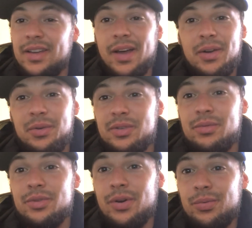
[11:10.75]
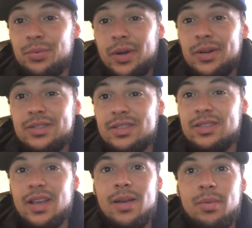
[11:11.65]
I don't even know what else to
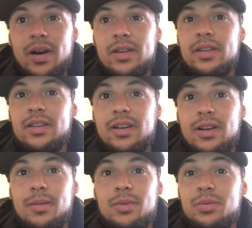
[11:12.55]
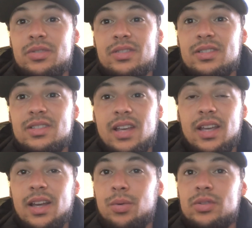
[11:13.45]
say about it. It was
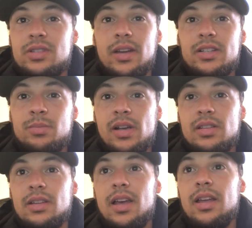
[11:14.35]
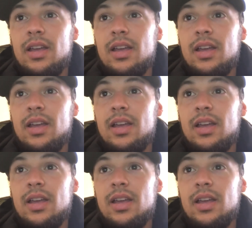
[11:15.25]
insane. I was not expecting that.